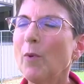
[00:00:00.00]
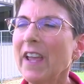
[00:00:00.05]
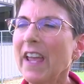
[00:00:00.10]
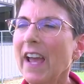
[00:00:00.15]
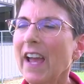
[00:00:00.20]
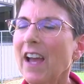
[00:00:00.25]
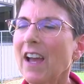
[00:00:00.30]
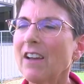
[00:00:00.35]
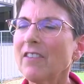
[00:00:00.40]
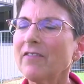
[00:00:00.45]
we
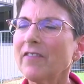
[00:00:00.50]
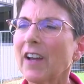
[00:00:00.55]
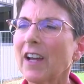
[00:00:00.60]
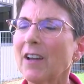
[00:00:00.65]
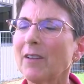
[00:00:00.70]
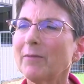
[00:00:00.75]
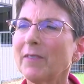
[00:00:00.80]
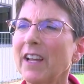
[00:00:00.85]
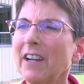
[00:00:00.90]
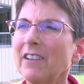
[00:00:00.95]
have
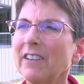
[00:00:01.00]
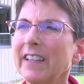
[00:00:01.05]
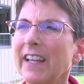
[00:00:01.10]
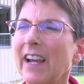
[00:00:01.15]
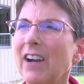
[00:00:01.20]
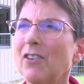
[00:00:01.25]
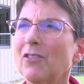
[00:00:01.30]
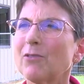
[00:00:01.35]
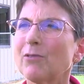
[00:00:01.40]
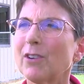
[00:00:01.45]
um, not only
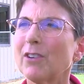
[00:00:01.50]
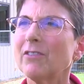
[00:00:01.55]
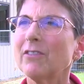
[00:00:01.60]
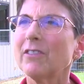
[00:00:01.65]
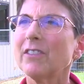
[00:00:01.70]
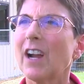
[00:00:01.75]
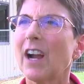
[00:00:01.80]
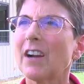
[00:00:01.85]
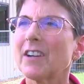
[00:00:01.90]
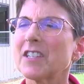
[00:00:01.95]

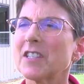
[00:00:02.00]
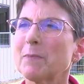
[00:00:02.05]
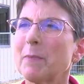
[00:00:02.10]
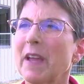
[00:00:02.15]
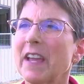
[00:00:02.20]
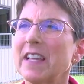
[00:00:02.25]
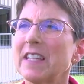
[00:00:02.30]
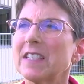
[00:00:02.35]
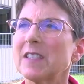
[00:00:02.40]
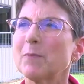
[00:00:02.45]
outgrown our
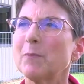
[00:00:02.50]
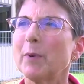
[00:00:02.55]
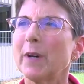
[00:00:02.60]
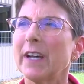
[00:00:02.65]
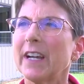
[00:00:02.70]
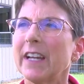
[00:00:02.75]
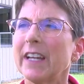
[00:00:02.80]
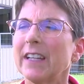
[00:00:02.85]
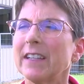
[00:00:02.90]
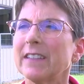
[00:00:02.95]
space,
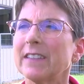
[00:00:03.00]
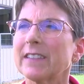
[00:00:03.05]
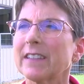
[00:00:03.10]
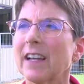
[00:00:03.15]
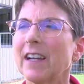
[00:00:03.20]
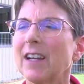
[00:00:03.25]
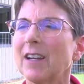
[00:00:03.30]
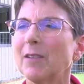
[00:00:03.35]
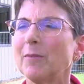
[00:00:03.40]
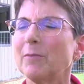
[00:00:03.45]
but
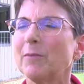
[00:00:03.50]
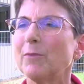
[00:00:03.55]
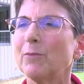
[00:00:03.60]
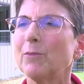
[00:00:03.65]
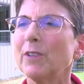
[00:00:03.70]
um,